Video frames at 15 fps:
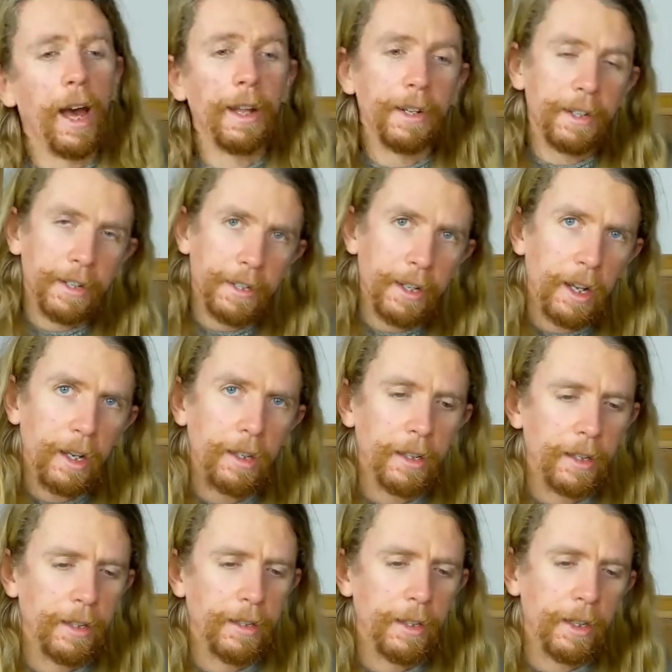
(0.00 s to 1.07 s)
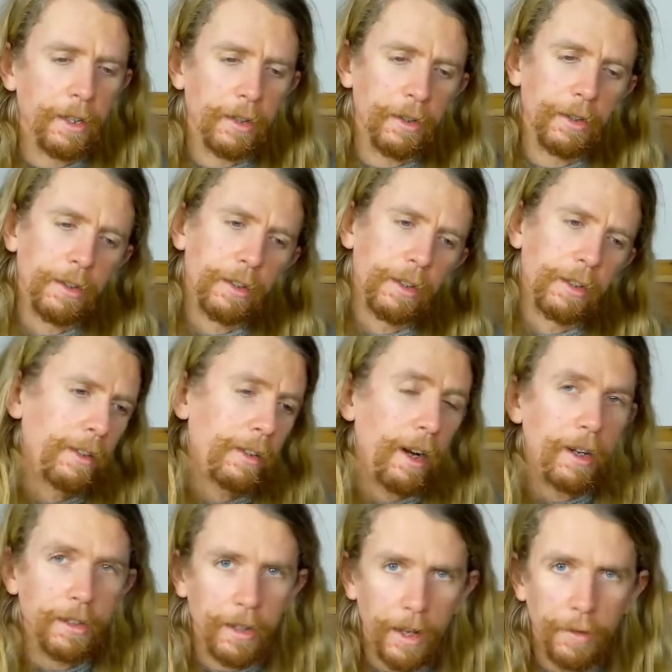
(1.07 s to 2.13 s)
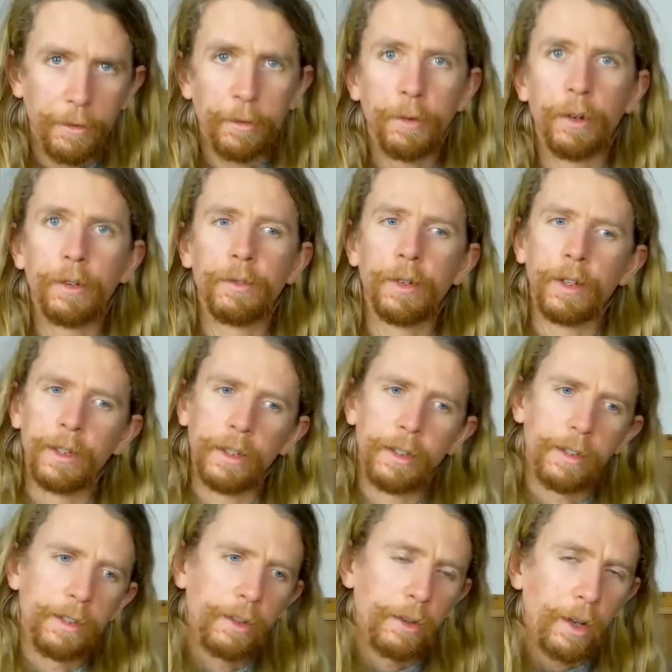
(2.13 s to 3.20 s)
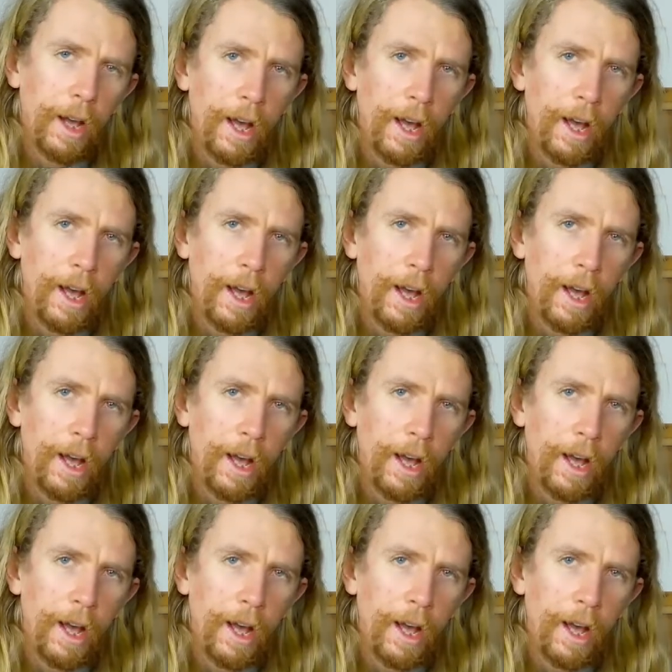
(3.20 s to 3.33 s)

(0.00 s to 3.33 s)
And in the song, he's, he's starts off the first verse is